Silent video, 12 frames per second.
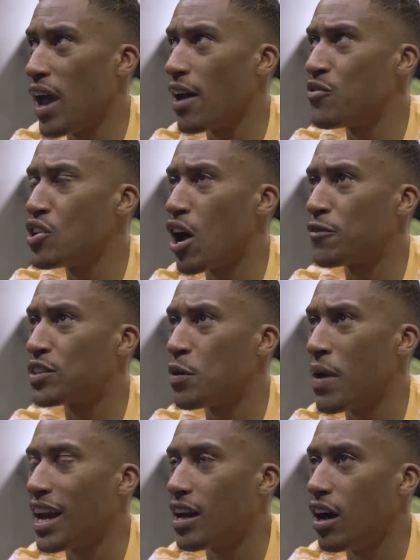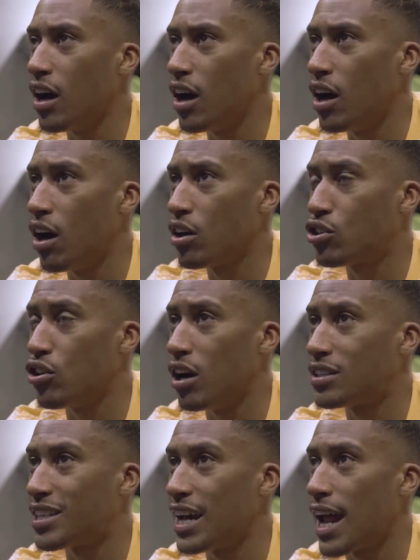Do we have enough to make a,
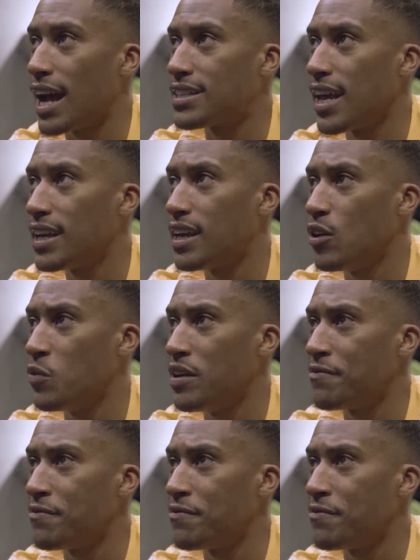a, a, 10 out of 10 kit